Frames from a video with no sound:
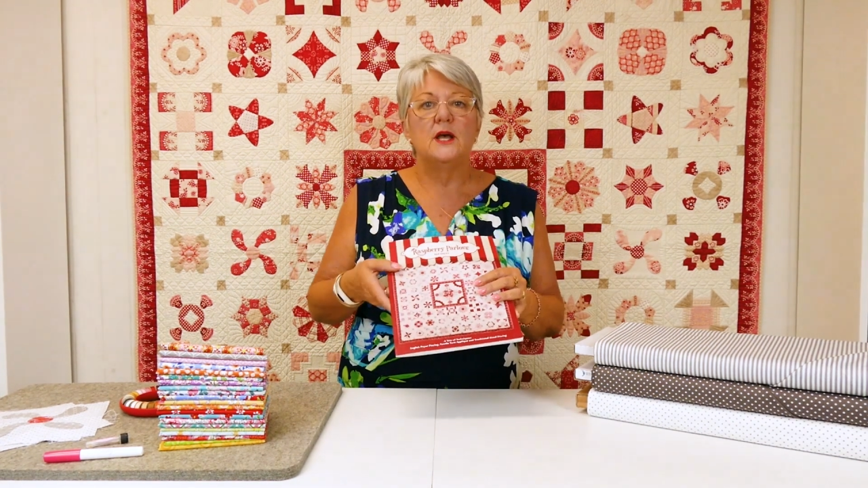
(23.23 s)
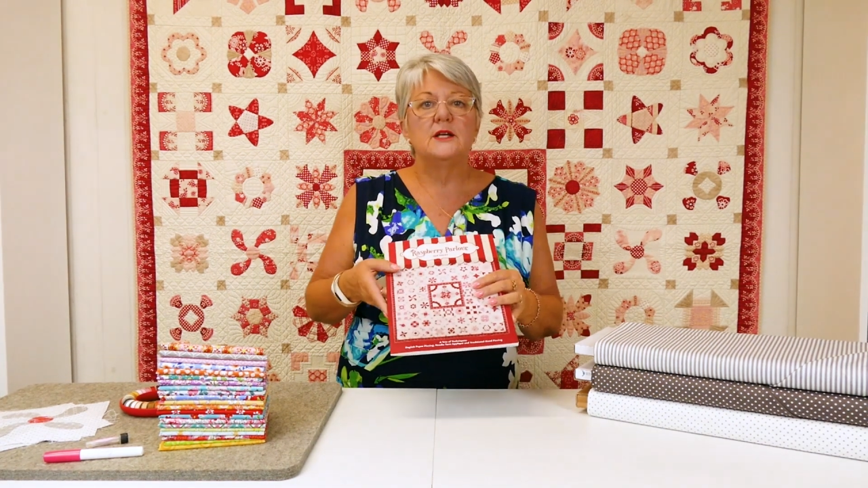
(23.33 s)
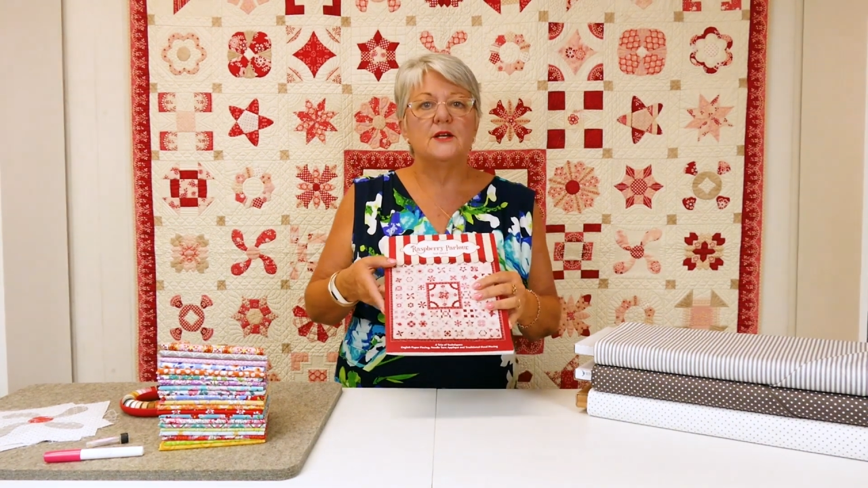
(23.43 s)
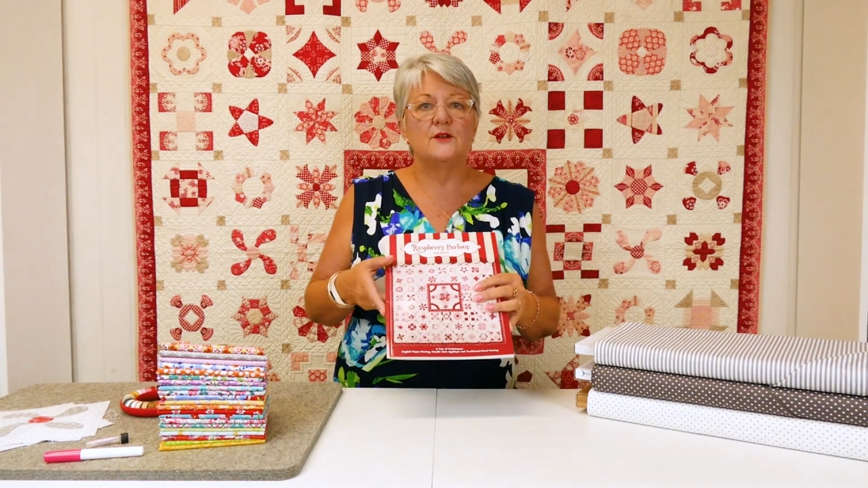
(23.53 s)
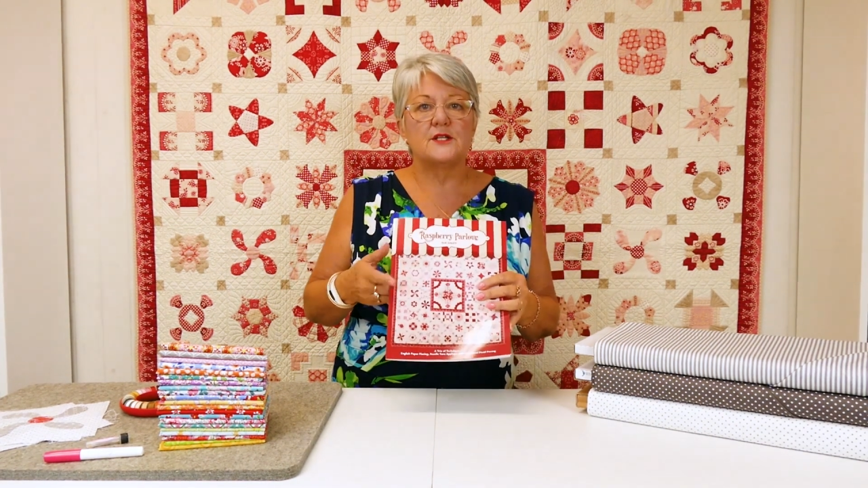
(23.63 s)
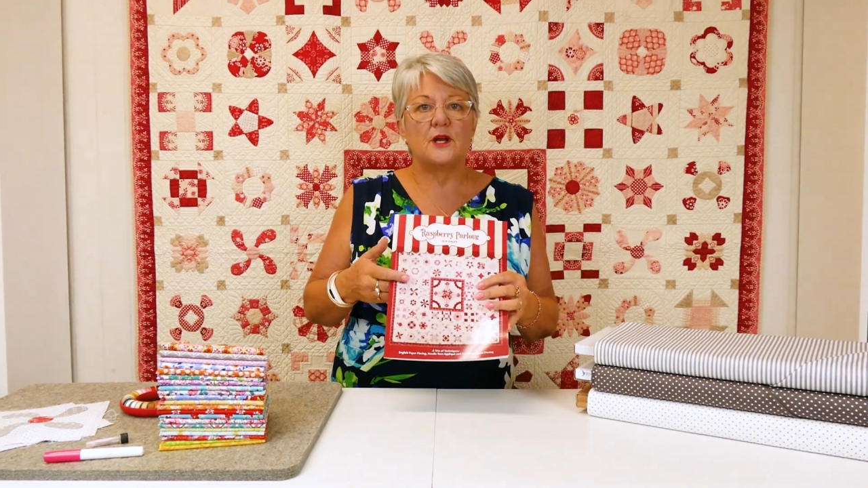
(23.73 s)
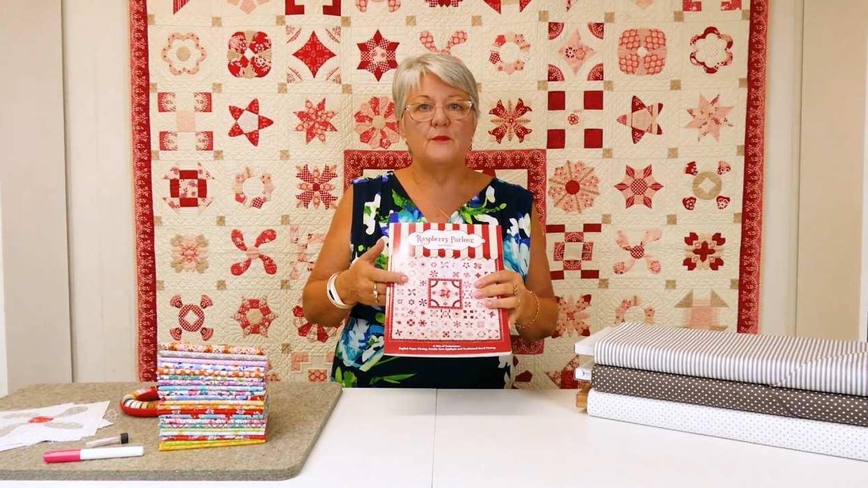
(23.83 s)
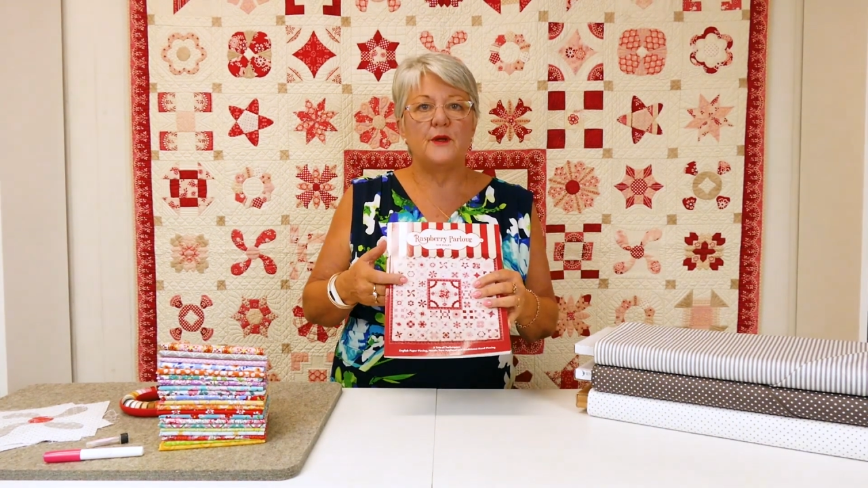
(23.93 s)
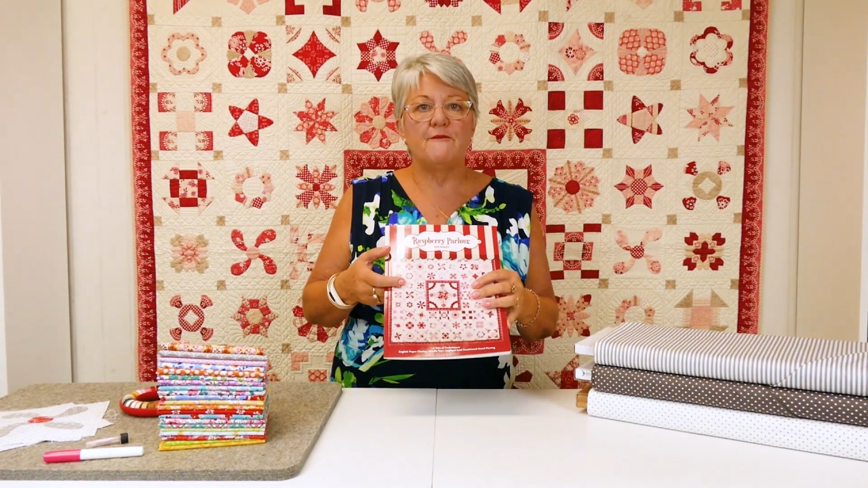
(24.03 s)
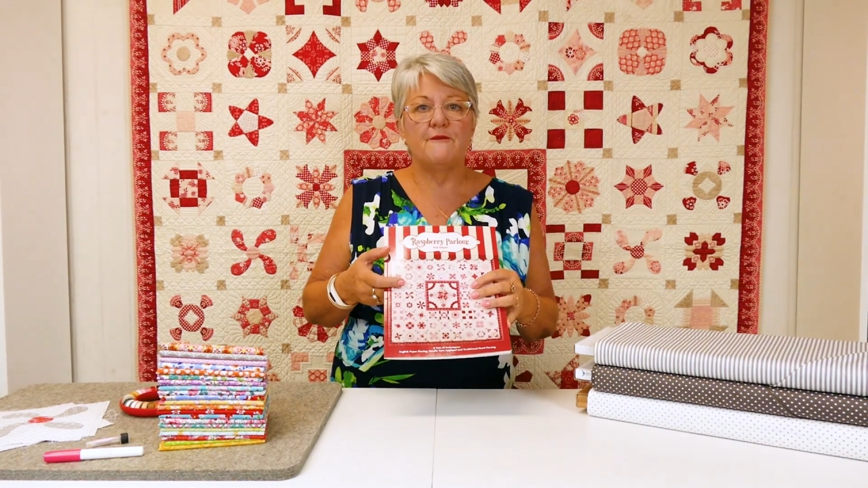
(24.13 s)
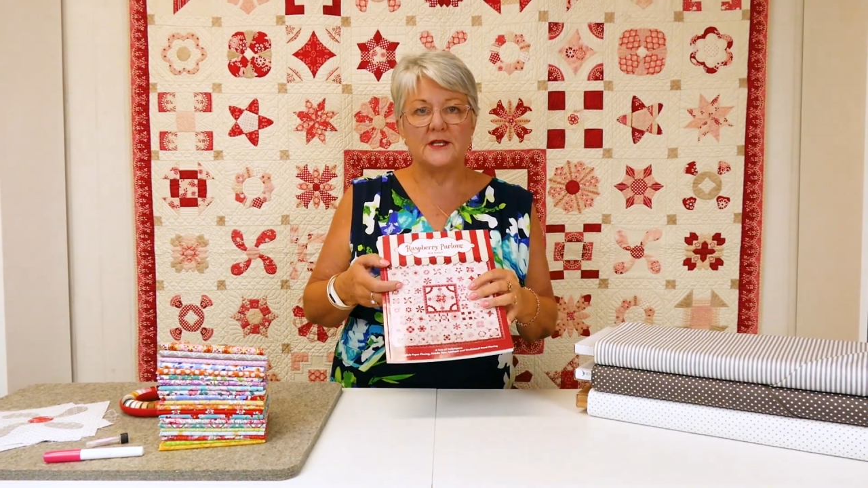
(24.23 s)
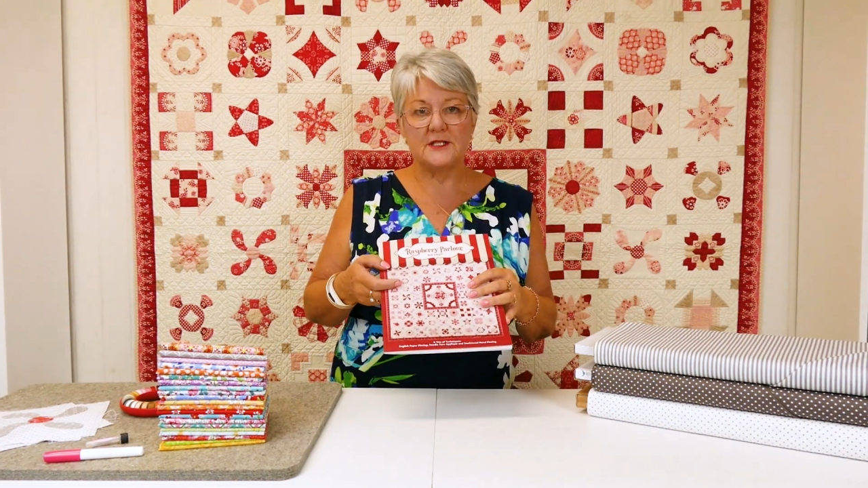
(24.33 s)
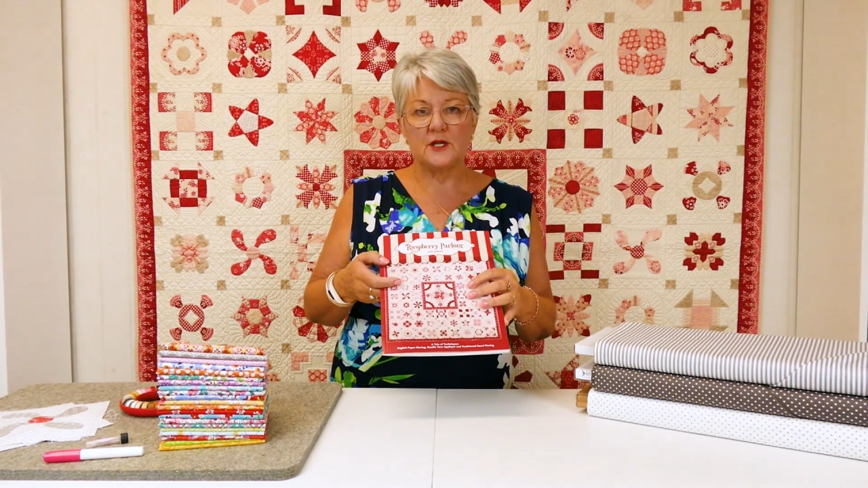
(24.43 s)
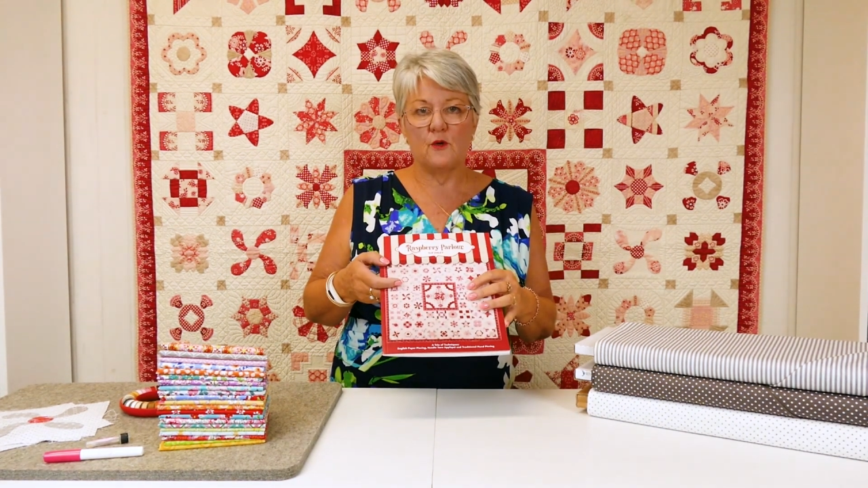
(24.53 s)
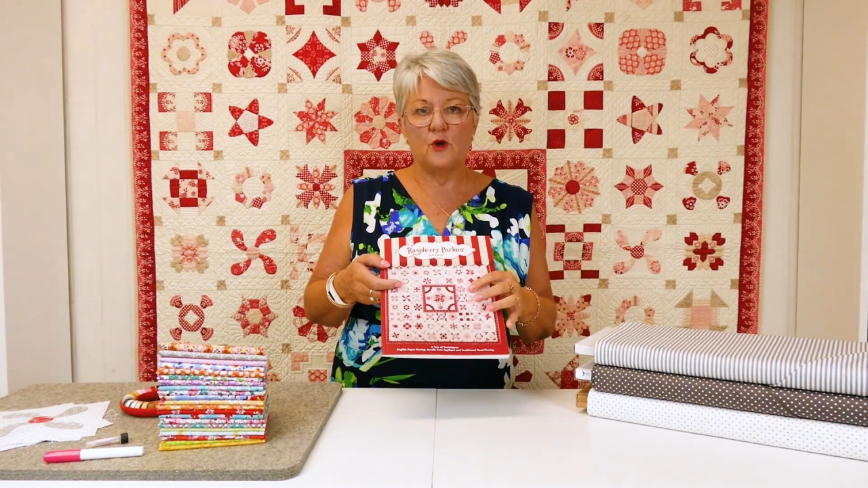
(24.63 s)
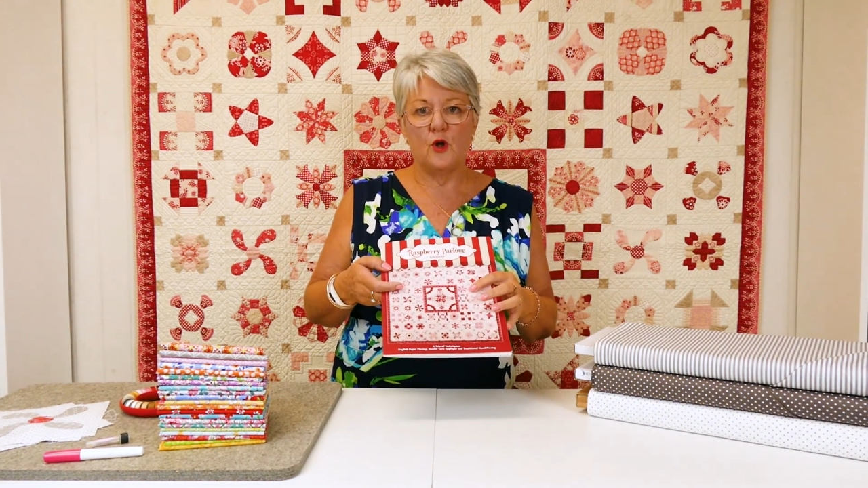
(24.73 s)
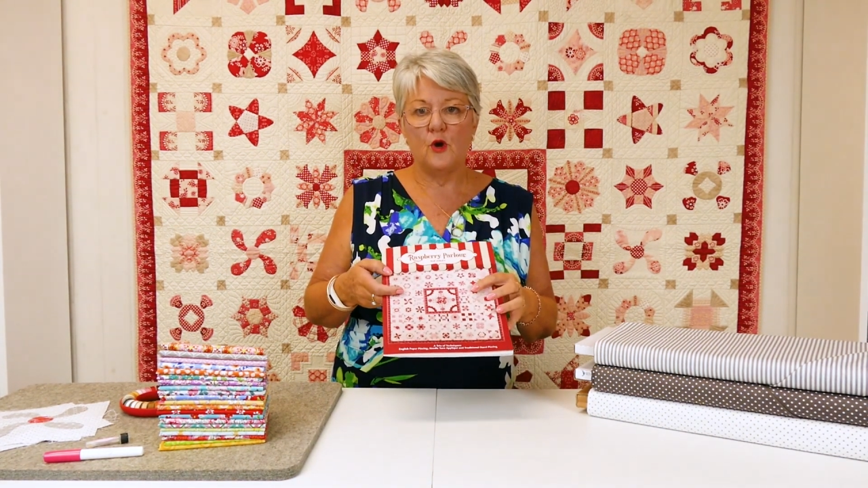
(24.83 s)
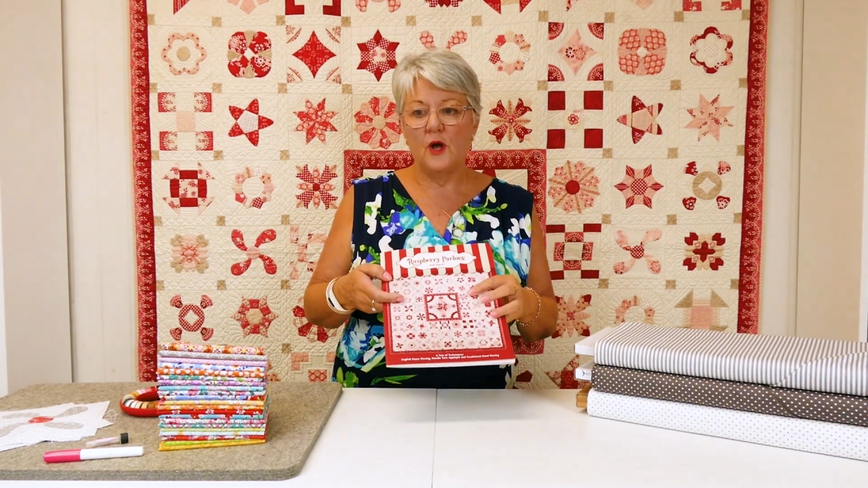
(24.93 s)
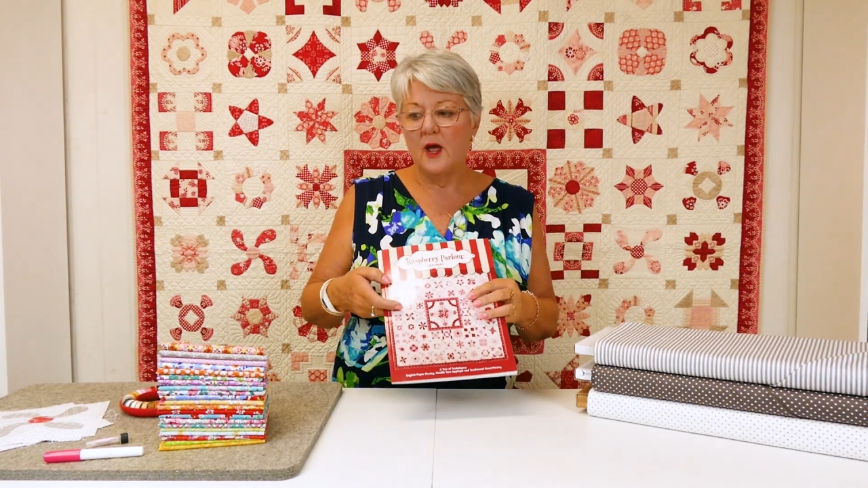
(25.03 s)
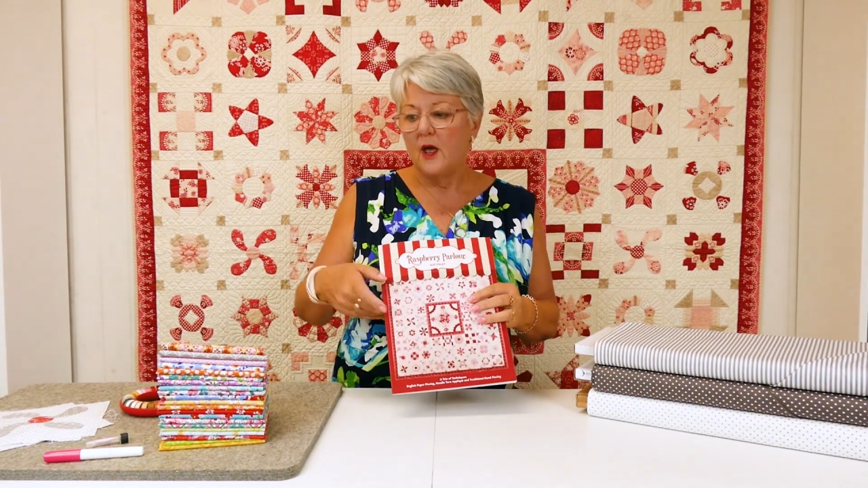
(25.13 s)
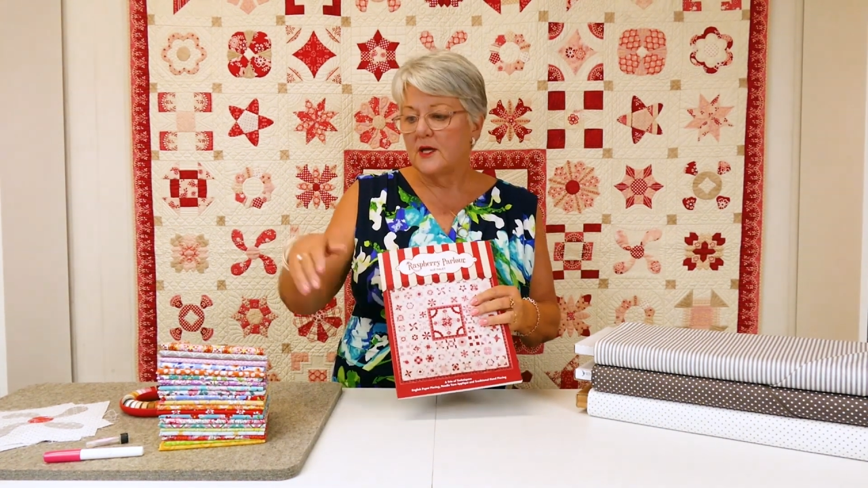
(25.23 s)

So it's going to be a fun sew along.